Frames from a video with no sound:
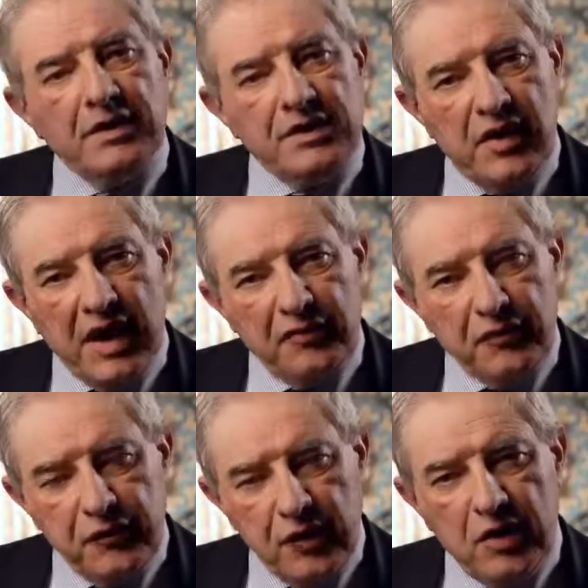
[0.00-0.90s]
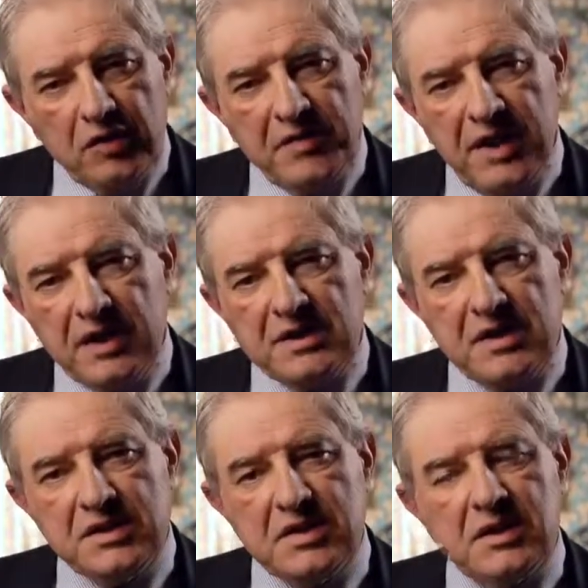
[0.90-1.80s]
To affirm the
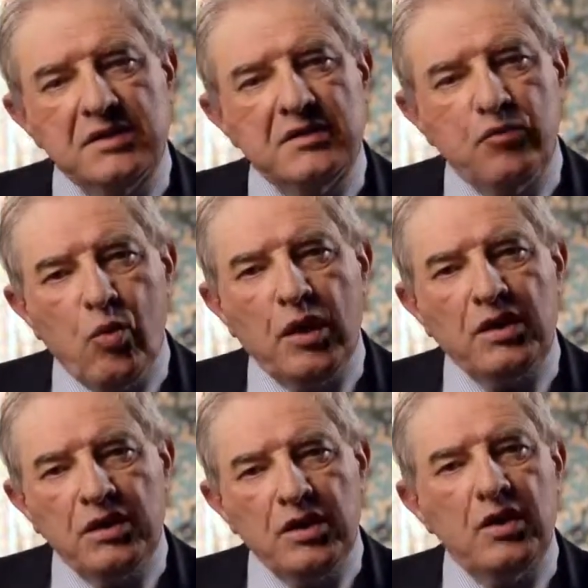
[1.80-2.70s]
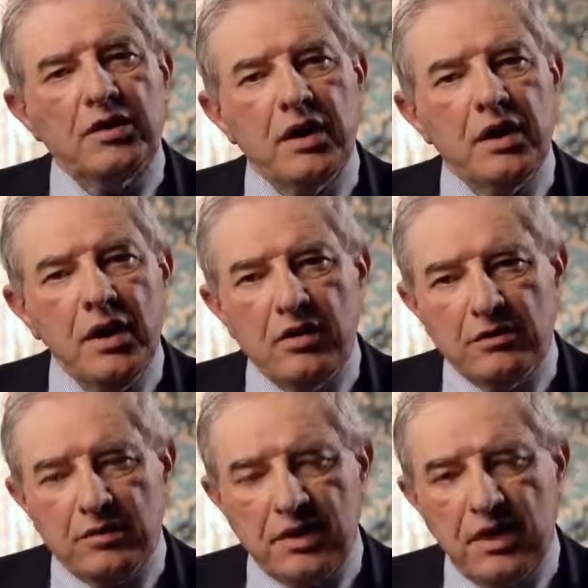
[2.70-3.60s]
existence of one God
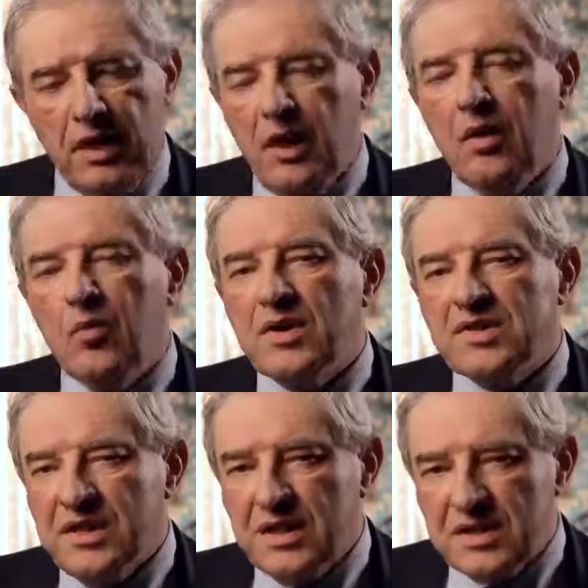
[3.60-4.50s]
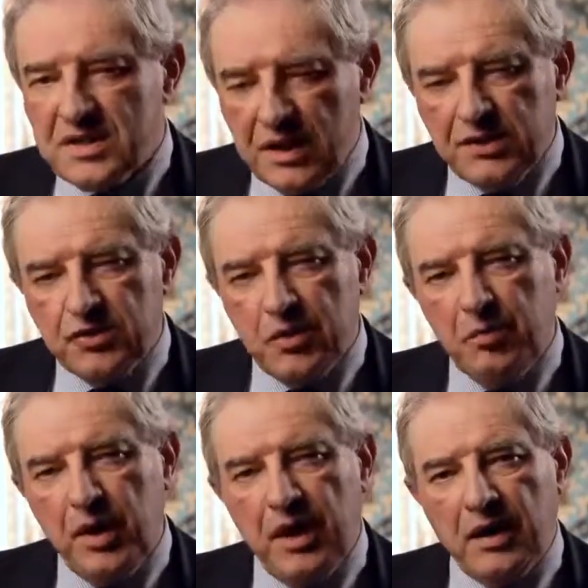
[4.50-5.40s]
alone was an essential
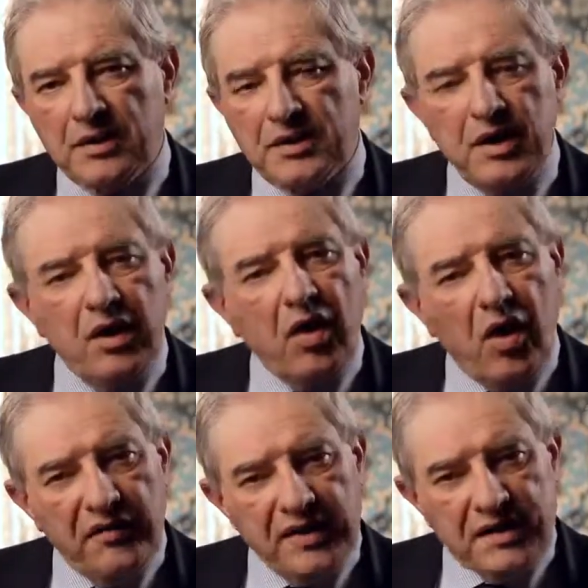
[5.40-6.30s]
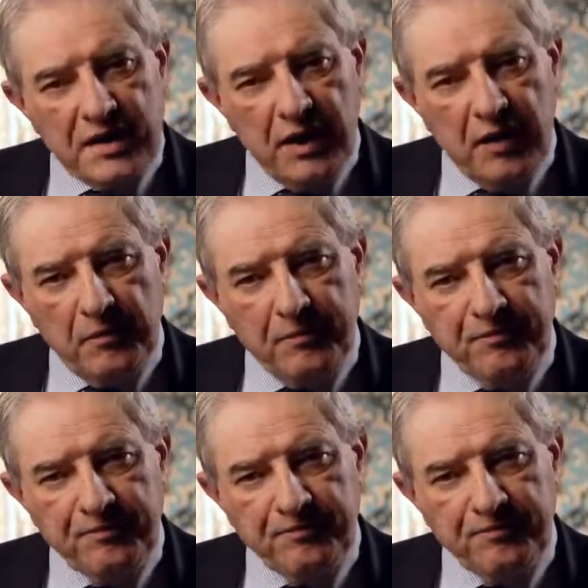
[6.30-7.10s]
part of Islam.